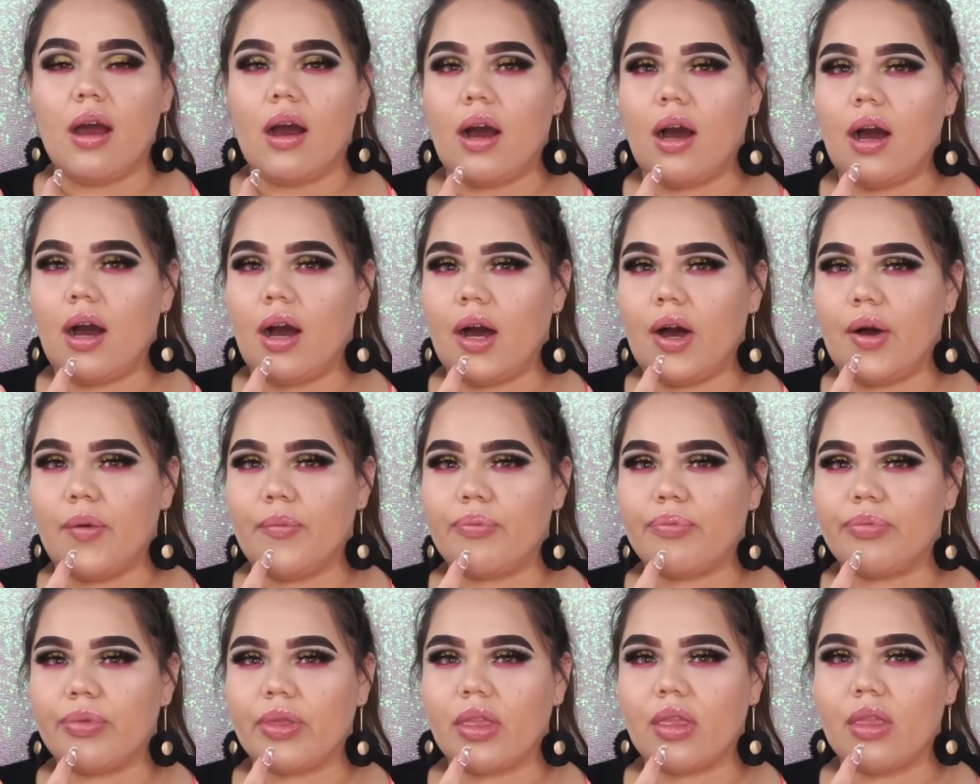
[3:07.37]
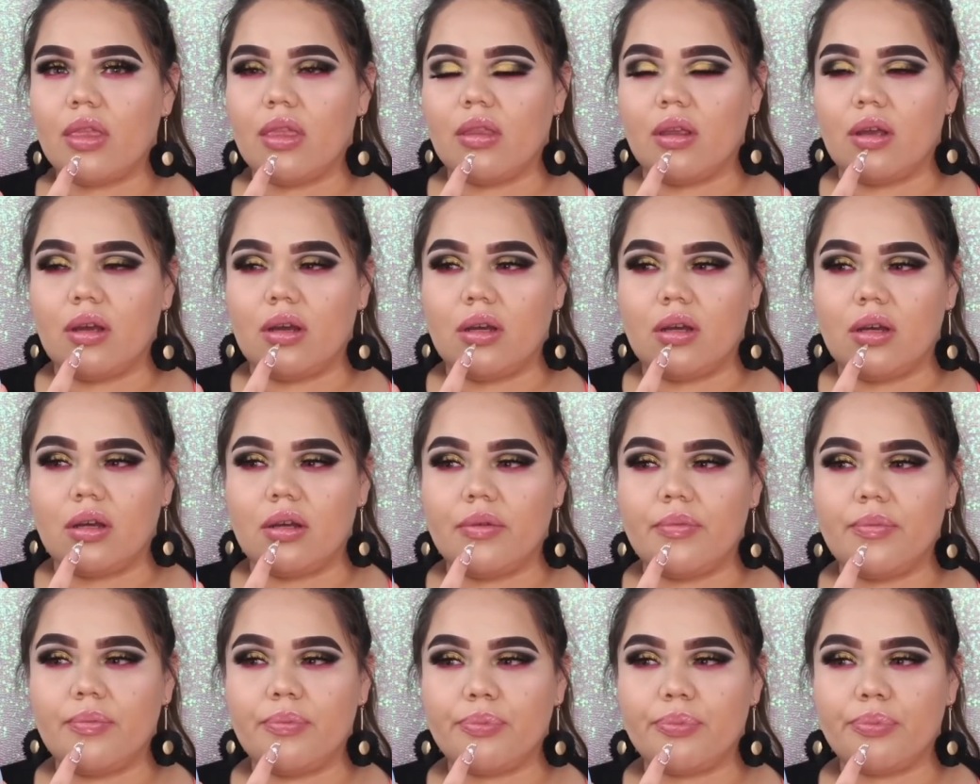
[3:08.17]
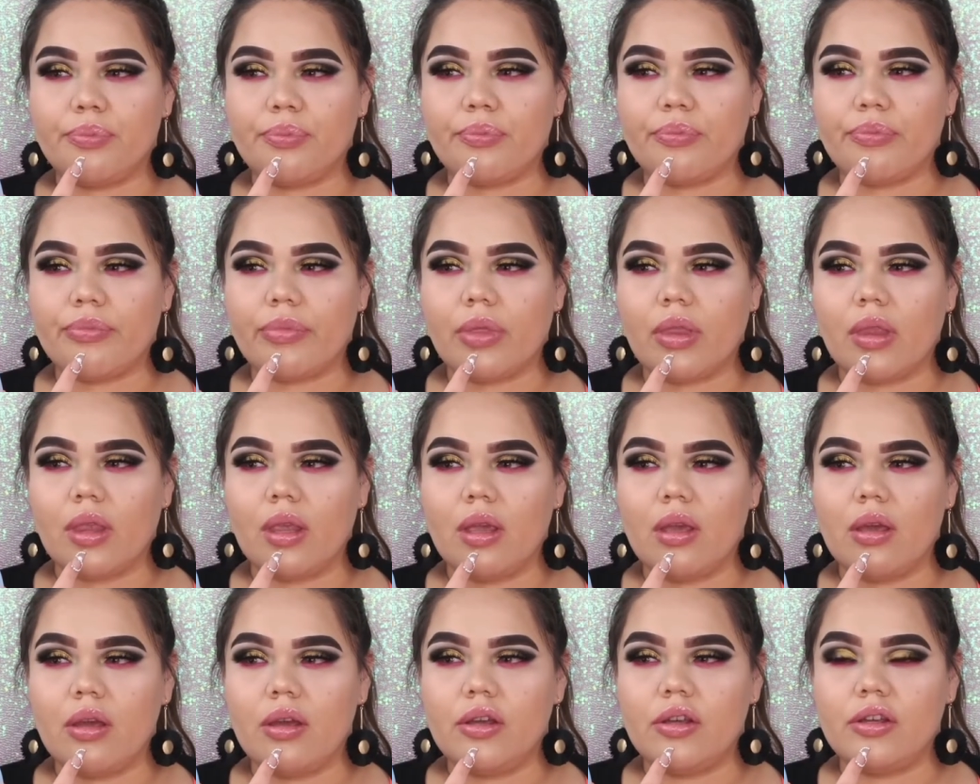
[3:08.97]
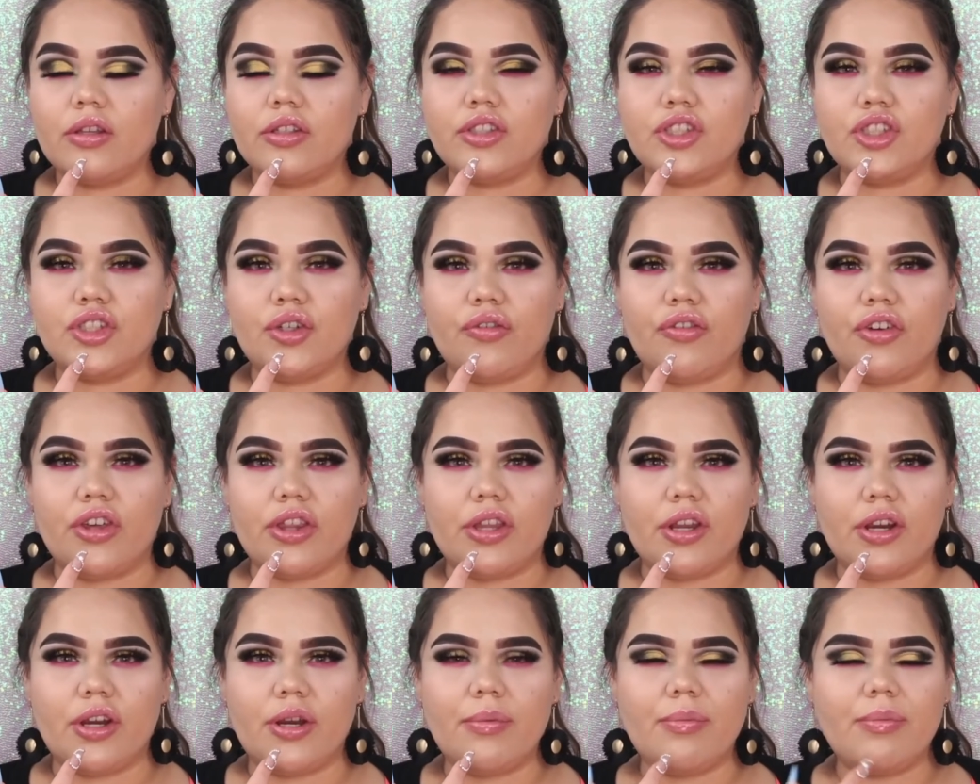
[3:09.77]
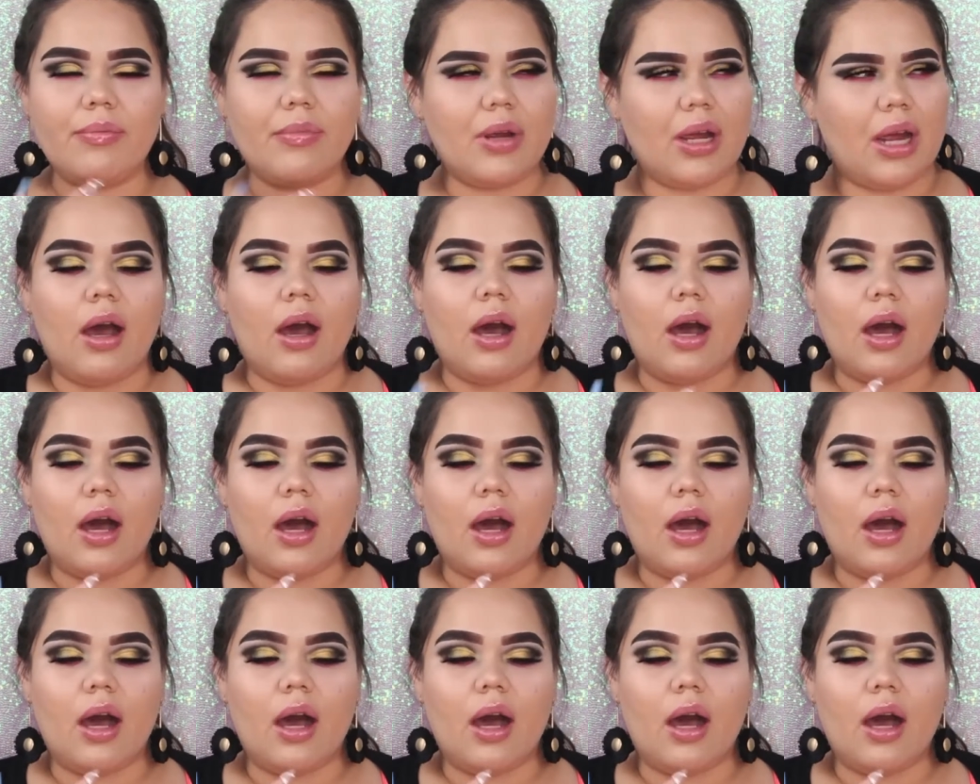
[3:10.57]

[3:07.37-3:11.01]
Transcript: the Juvederm.